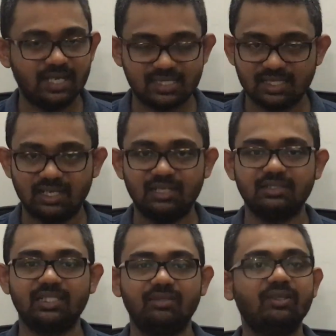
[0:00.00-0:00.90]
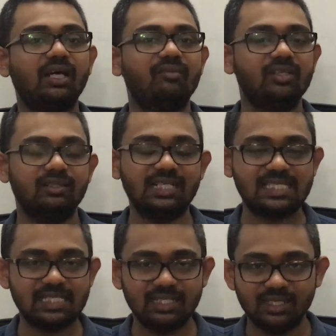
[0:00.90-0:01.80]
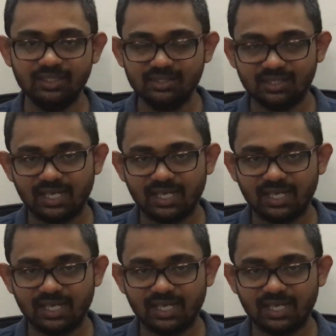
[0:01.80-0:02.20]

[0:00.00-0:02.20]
as a country, we are very resilient.